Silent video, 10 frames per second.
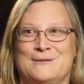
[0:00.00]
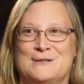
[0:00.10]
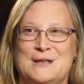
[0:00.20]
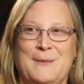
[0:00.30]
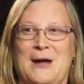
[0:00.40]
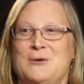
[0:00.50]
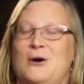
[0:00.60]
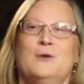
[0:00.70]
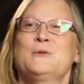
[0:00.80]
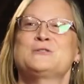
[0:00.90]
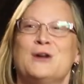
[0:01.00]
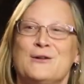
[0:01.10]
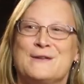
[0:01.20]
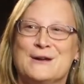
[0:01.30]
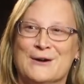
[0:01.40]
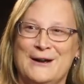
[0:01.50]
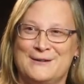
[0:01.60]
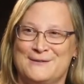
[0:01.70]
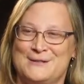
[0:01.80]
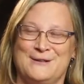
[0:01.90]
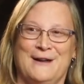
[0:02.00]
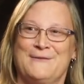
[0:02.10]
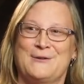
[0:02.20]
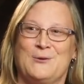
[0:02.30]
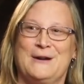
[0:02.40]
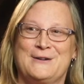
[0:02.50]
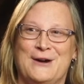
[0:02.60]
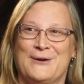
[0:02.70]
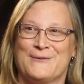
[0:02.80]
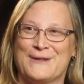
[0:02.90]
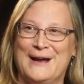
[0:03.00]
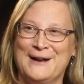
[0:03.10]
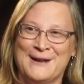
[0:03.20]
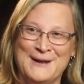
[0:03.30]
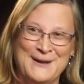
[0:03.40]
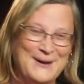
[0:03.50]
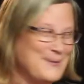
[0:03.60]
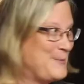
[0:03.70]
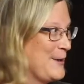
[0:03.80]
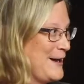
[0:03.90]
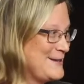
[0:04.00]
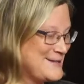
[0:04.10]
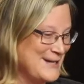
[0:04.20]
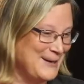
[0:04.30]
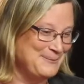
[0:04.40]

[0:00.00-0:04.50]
Somehow, almost all the year. I still haven't quite got over that. But